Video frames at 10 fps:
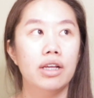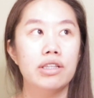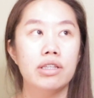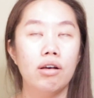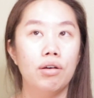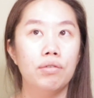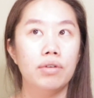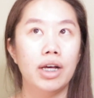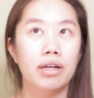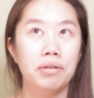
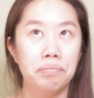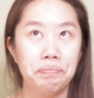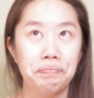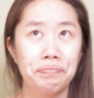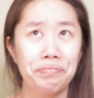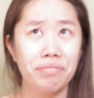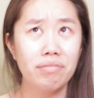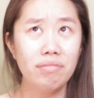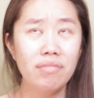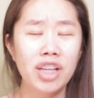So
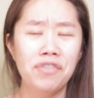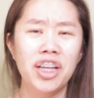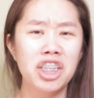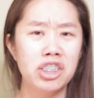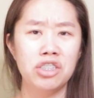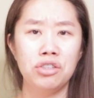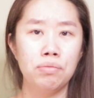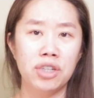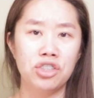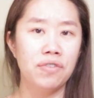if I listened
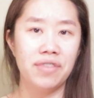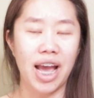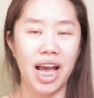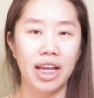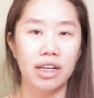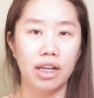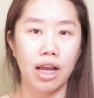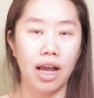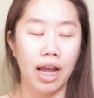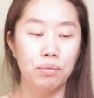too much of that,
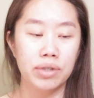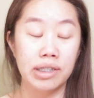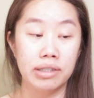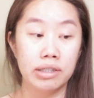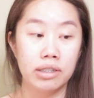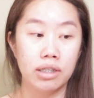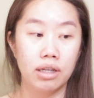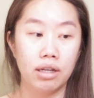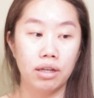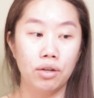I was
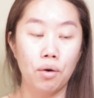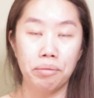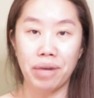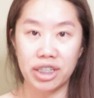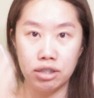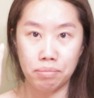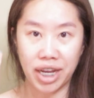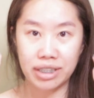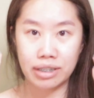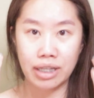going back to a
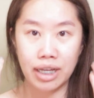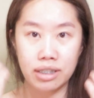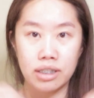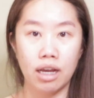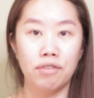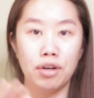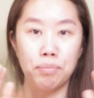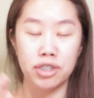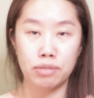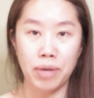mindset of a
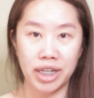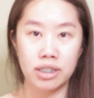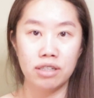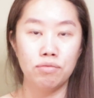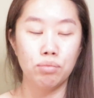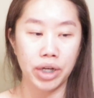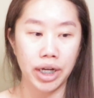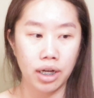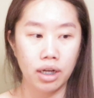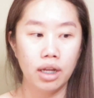perspective
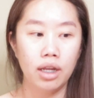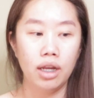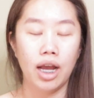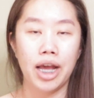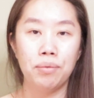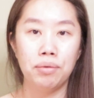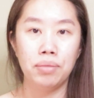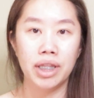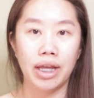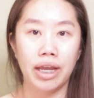where I would
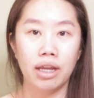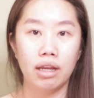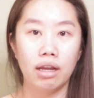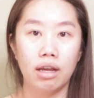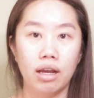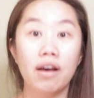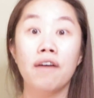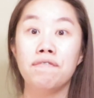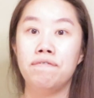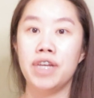be like
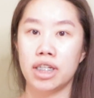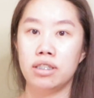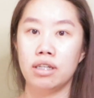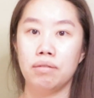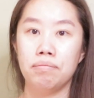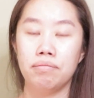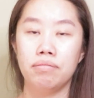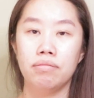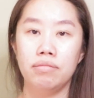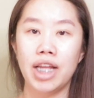a victim.
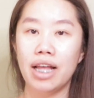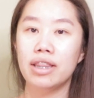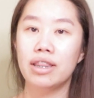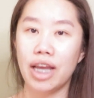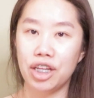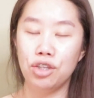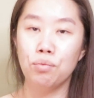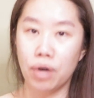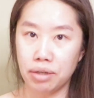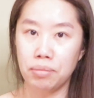Not that
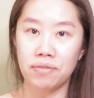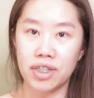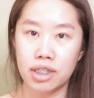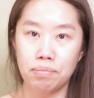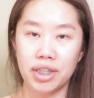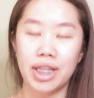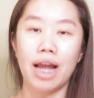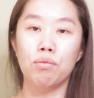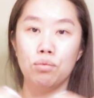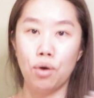you want to be a victim, but
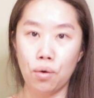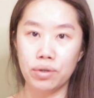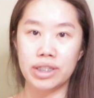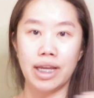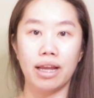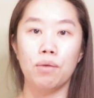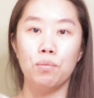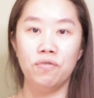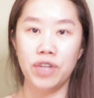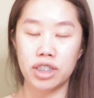that role is like
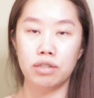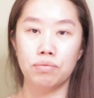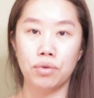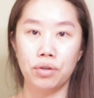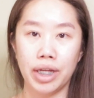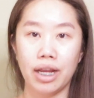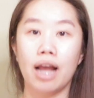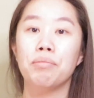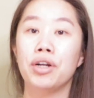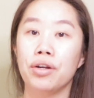victim role. Like,
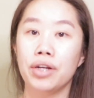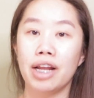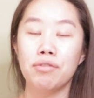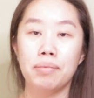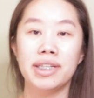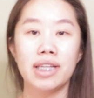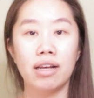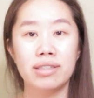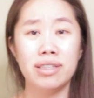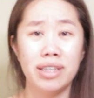I'm hurt, everybody's
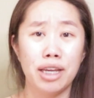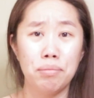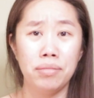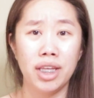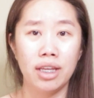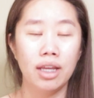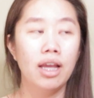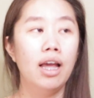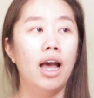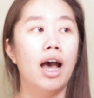out to get me,
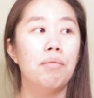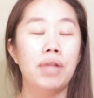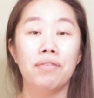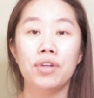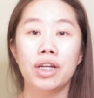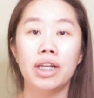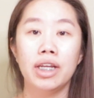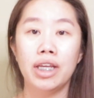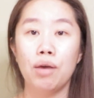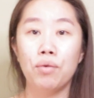I'm never
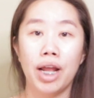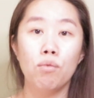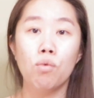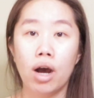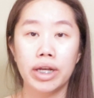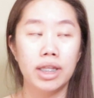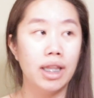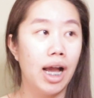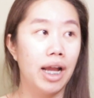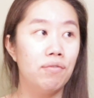gonna get what I want in
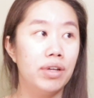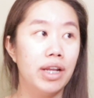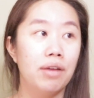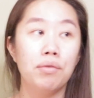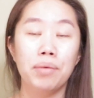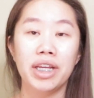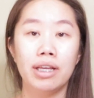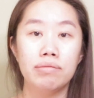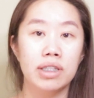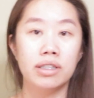life, and everybody
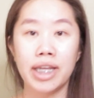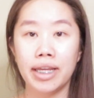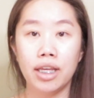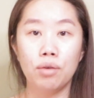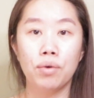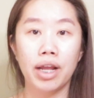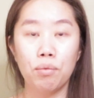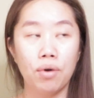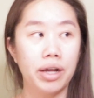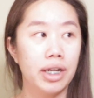keeps on taking what I
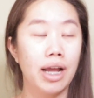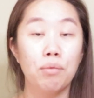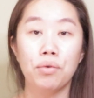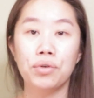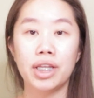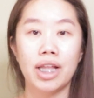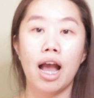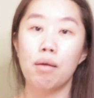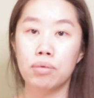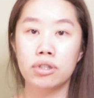want, and I won't get
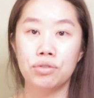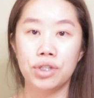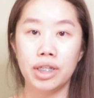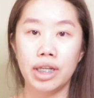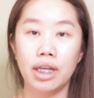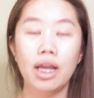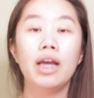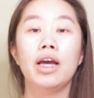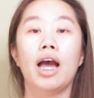that opportunity.